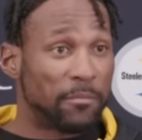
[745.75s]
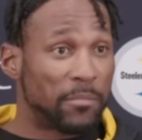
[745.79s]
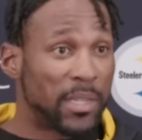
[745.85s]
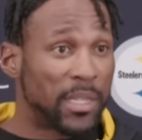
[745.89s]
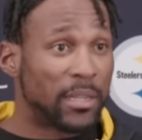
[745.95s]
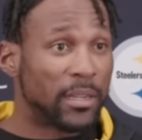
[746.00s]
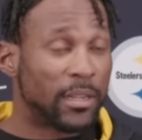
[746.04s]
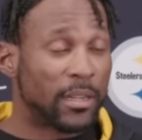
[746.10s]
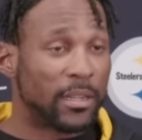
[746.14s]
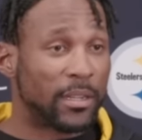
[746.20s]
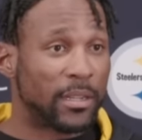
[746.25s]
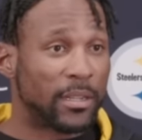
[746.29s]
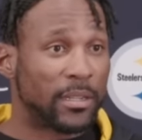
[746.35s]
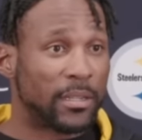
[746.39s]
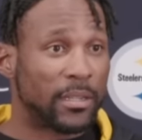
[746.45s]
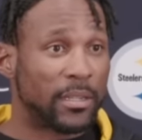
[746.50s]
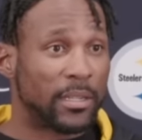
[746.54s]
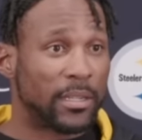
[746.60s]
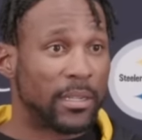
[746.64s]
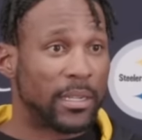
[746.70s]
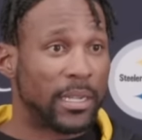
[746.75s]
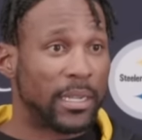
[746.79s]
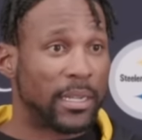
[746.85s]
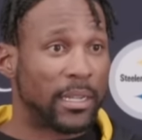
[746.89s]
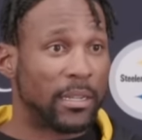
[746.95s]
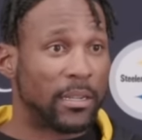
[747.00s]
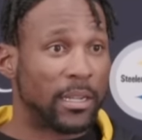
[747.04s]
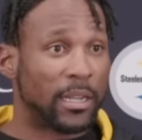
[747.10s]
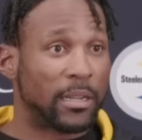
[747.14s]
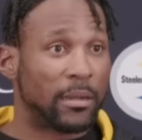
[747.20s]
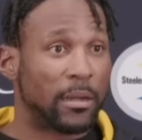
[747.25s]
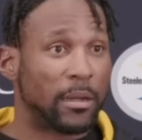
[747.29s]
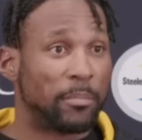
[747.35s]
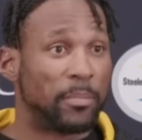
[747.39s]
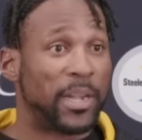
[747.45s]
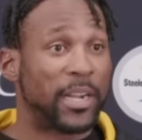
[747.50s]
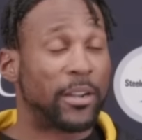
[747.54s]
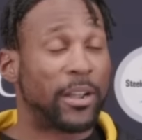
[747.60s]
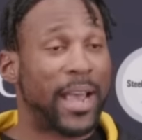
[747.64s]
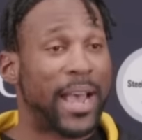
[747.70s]
give me a, a,
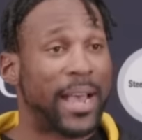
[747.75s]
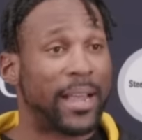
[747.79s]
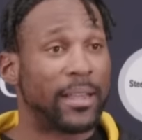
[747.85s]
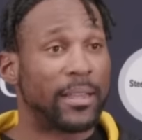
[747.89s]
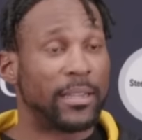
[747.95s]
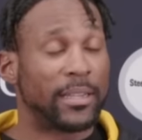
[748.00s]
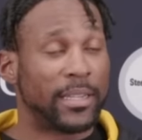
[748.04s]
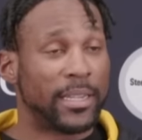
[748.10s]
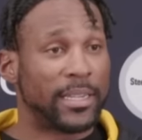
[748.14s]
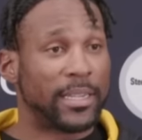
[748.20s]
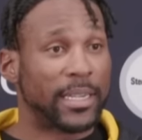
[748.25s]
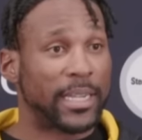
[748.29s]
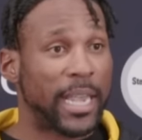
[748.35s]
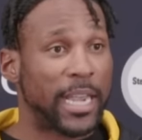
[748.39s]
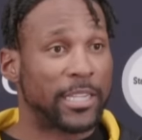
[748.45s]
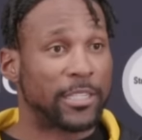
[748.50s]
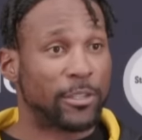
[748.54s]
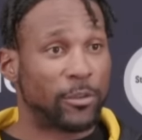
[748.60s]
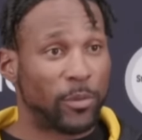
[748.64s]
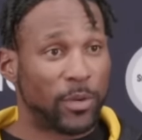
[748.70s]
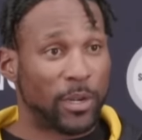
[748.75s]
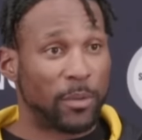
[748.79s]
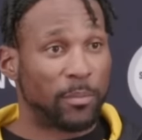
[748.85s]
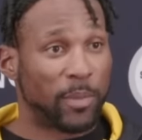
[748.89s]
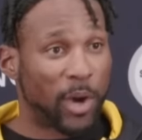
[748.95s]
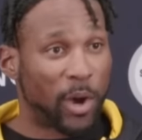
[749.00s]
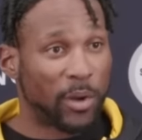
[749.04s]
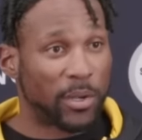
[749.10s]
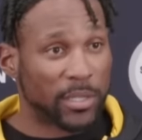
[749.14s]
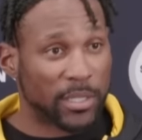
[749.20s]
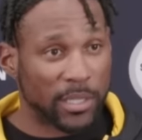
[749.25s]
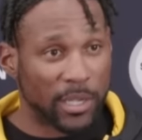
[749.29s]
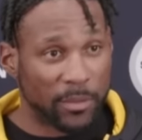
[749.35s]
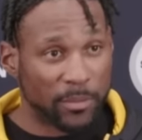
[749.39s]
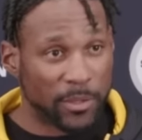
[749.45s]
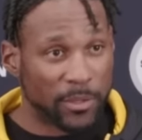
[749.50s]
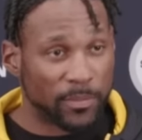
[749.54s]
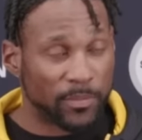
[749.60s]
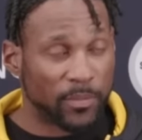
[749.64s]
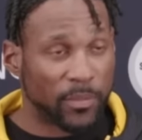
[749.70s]
a better indication when the ball is
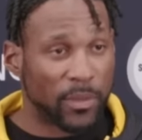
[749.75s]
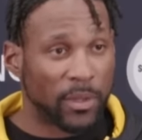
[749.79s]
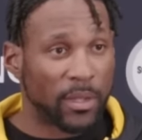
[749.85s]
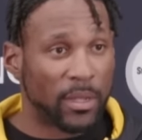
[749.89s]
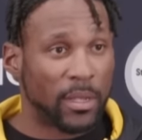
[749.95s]
coming.